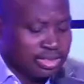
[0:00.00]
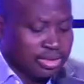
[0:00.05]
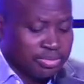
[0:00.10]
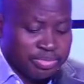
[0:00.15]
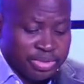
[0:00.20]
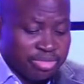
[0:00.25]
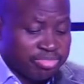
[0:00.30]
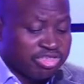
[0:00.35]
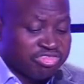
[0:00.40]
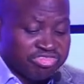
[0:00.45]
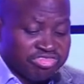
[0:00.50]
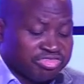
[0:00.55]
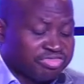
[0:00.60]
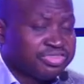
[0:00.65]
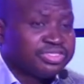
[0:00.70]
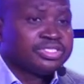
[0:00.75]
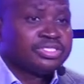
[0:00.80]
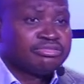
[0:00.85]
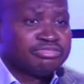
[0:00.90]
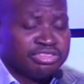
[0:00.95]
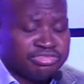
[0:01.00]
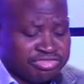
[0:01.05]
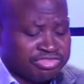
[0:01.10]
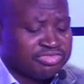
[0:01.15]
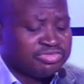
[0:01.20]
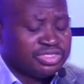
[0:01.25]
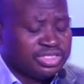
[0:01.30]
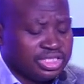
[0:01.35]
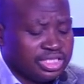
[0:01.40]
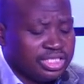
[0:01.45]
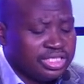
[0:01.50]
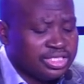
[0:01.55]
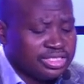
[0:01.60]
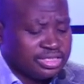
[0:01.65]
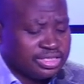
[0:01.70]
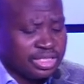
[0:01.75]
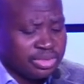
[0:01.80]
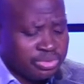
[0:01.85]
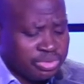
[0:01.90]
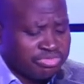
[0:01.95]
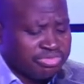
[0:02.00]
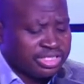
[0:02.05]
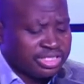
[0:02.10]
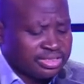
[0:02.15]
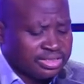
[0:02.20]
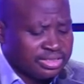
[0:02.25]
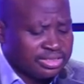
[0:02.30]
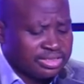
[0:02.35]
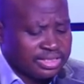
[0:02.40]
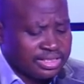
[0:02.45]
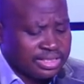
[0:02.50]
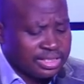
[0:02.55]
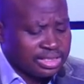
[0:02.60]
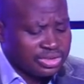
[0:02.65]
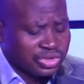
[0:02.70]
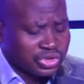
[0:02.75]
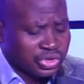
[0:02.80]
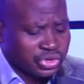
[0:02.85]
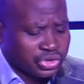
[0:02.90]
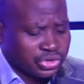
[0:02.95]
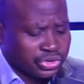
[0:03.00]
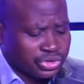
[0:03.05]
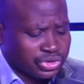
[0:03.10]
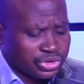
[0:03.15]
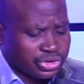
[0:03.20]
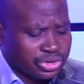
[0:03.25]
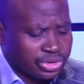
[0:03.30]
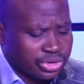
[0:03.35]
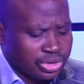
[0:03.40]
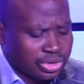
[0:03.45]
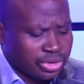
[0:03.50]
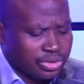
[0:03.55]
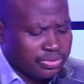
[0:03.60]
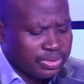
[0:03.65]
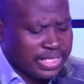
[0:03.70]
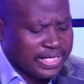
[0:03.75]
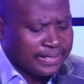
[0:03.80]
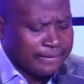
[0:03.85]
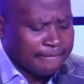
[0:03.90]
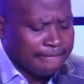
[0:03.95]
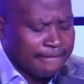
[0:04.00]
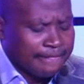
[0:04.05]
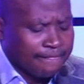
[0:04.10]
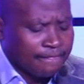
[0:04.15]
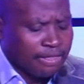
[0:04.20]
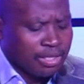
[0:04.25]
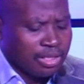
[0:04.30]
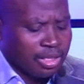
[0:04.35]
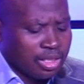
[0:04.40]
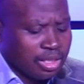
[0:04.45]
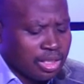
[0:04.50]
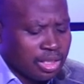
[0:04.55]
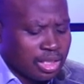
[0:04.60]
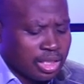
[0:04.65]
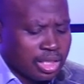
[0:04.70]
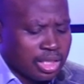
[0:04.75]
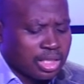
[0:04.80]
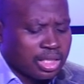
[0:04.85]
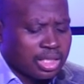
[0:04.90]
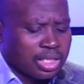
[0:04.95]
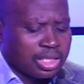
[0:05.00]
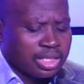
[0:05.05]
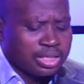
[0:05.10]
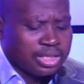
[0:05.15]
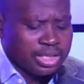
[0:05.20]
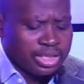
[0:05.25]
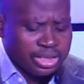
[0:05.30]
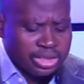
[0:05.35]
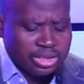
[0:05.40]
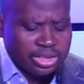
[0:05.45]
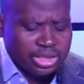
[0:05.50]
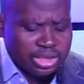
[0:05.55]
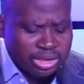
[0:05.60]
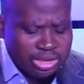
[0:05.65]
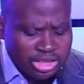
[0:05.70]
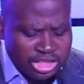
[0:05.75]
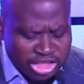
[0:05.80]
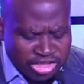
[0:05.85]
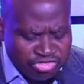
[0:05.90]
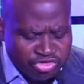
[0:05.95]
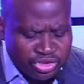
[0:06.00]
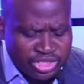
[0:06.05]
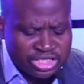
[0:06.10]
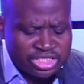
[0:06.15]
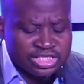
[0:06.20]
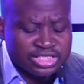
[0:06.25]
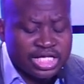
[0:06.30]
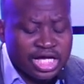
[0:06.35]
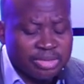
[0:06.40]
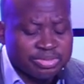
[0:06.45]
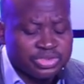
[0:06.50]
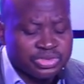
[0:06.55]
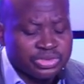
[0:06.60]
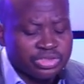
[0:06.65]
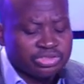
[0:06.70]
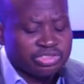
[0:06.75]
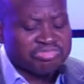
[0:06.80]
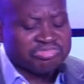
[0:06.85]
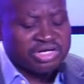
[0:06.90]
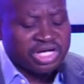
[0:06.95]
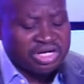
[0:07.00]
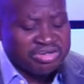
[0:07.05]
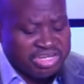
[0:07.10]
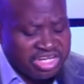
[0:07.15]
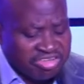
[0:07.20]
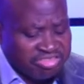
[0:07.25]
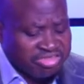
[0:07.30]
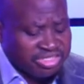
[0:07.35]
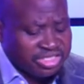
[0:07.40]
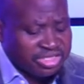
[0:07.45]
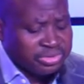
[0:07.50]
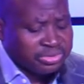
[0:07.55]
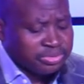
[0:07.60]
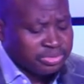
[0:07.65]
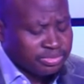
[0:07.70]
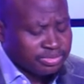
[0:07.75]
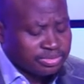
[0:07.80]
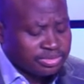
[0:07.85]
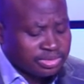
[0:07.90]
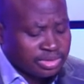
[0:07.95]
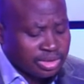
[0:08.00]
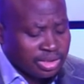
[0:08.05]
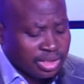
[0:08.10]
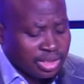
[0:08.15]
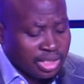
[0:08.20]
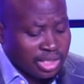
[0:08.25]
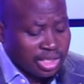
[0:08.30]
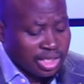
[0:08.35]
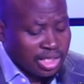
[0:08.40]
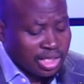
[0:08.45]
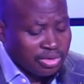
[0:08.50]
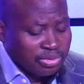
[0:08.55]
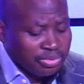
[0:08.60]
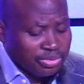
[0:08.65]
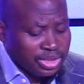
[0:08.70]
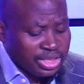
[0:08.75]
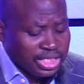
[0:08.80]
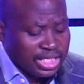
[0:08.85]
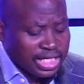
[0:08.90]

maybe 15 of the 15 years that we've existed as a church. All right? It gives you a snapshot of our revenue. We